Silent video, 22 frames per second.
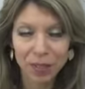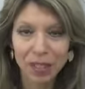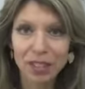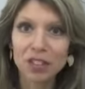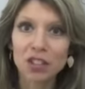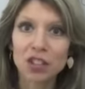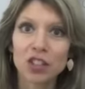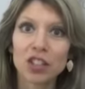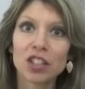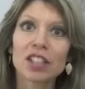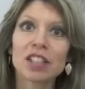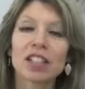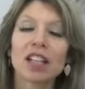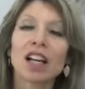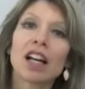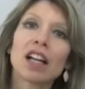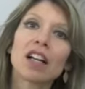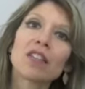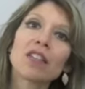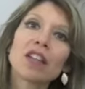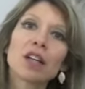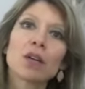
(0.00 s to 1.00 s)
It's just
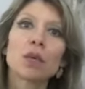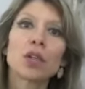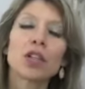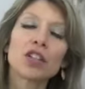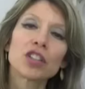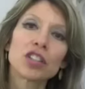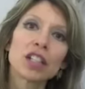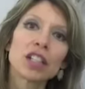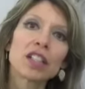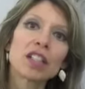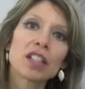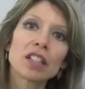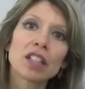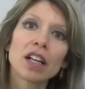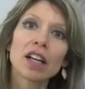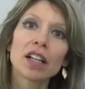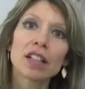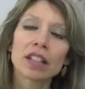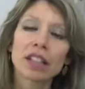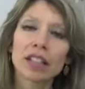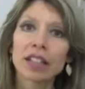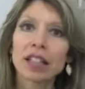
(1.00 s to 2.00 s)
kind of like when you're done
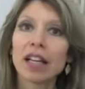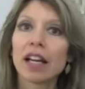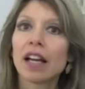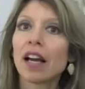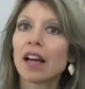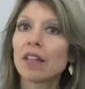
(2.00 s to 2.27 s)
styling,